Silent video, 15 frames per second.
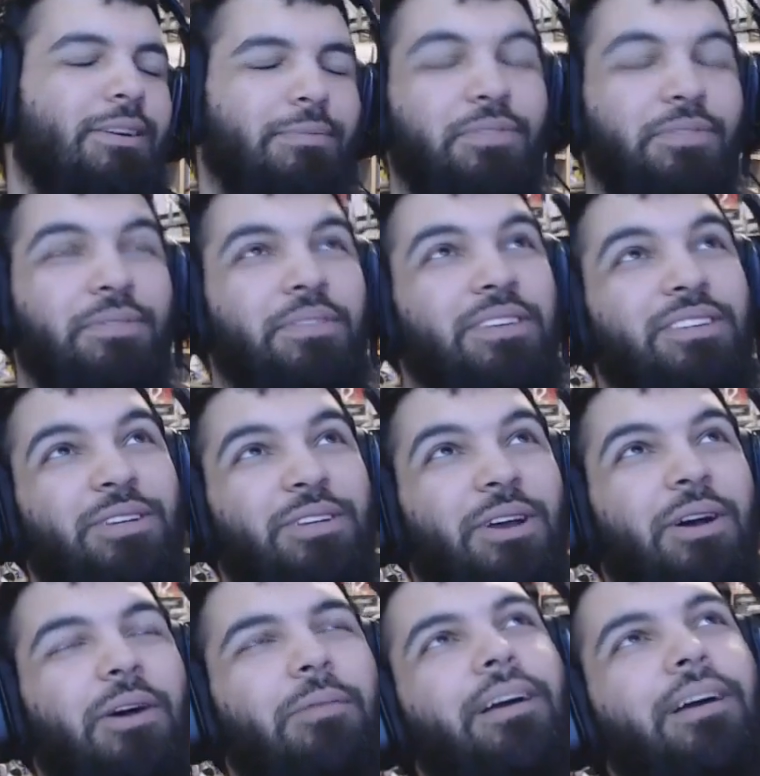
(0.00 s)
This show,
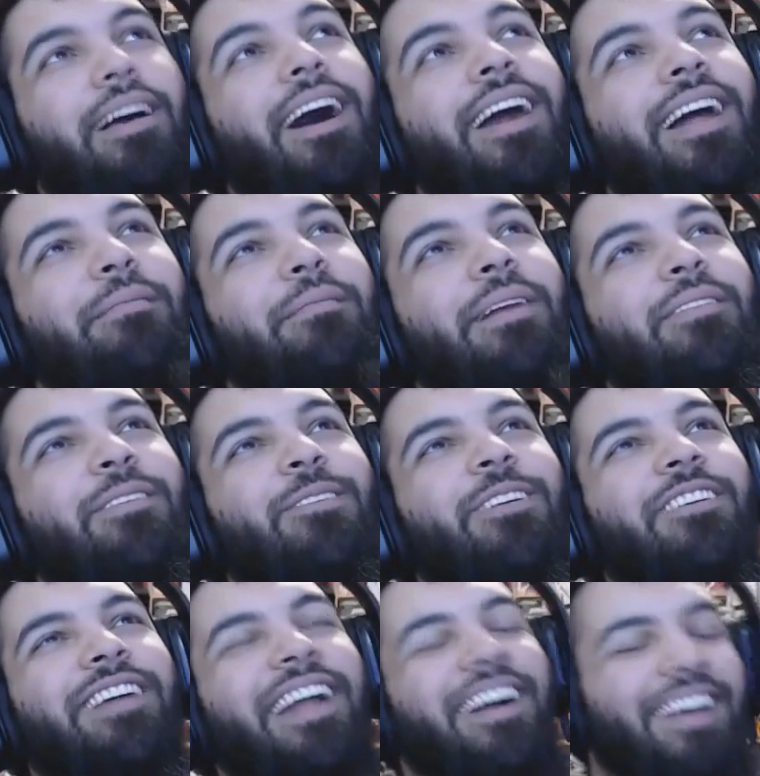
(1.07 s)
oh my god, I am everywhere
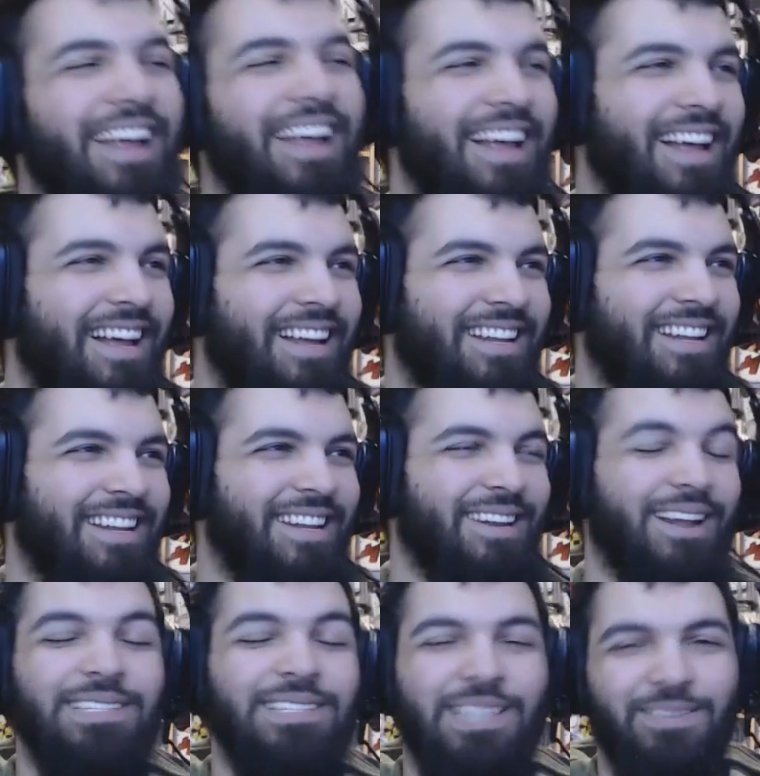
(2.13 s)
right now. Not
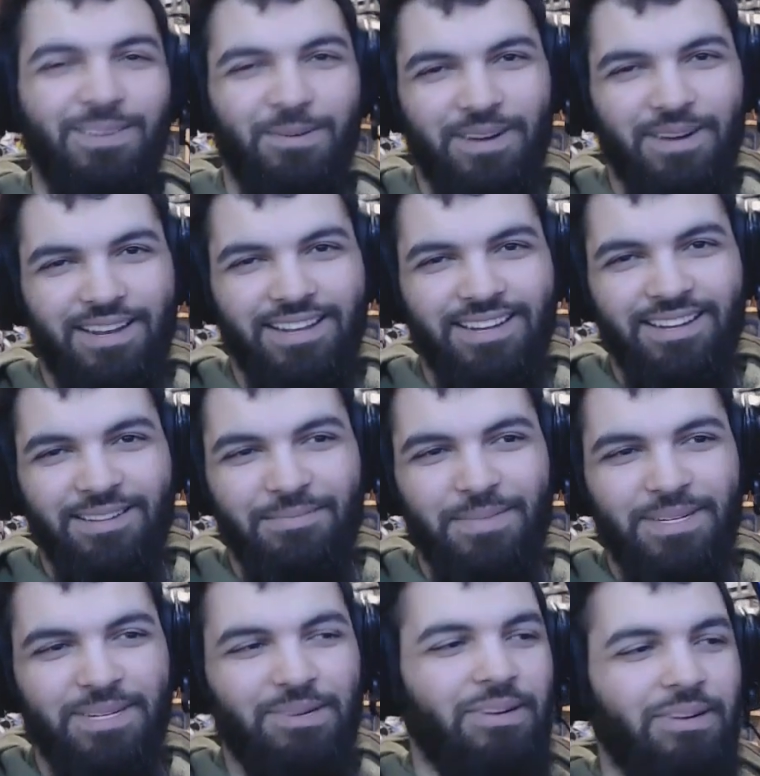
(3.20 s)
safe for work
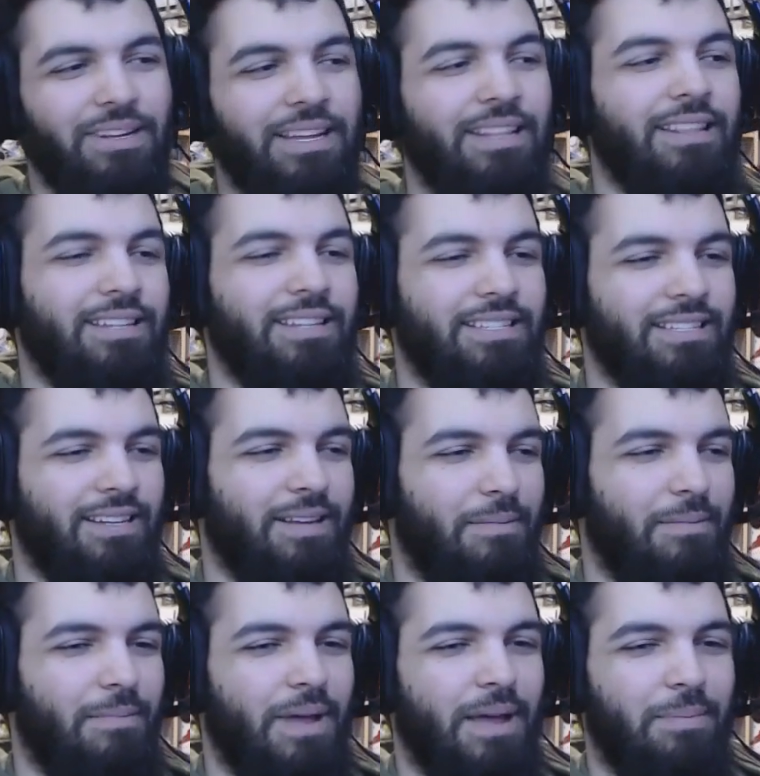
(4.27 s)
material in this
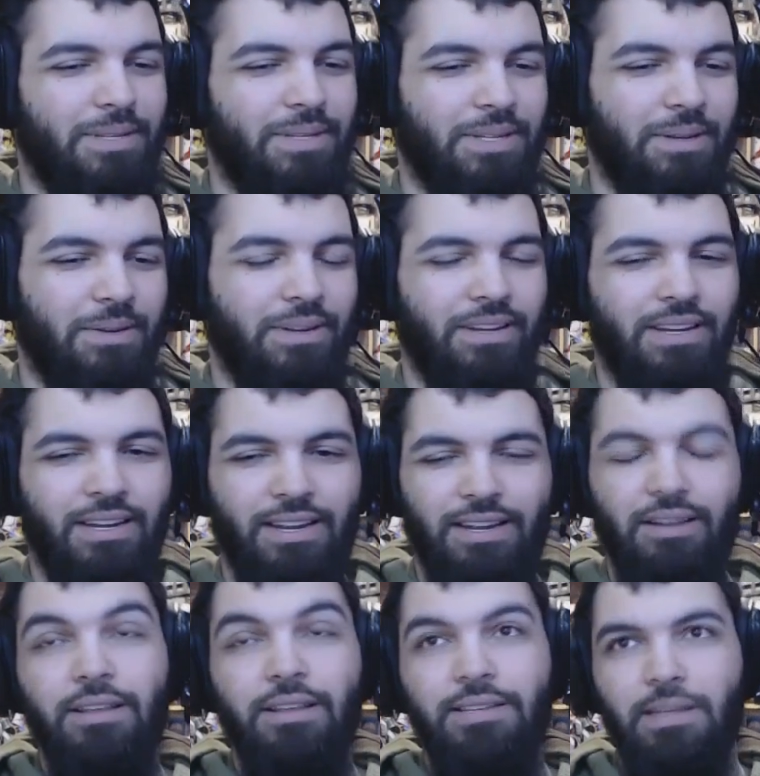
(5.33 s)
episode,
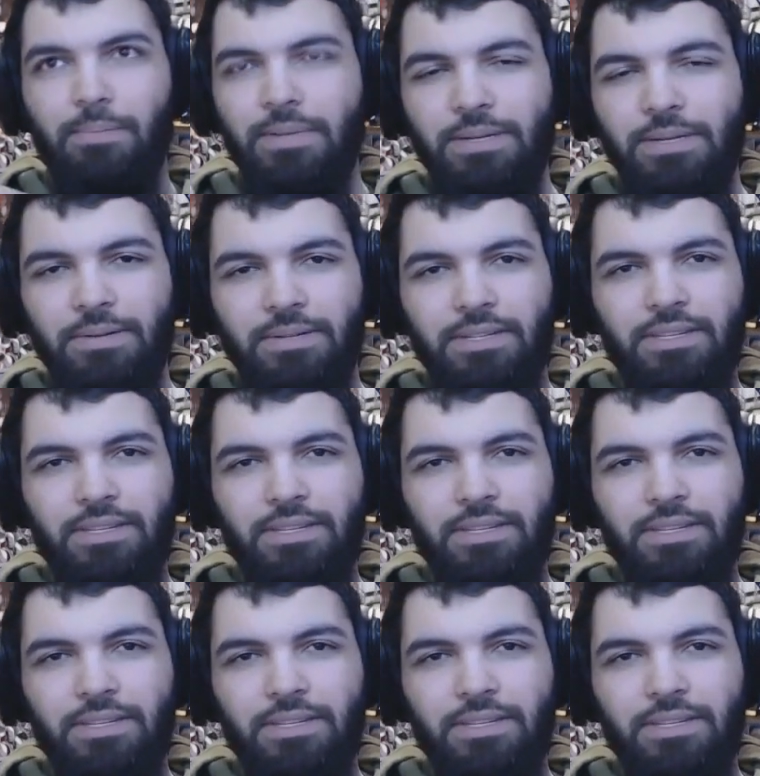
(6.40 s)
these episodes.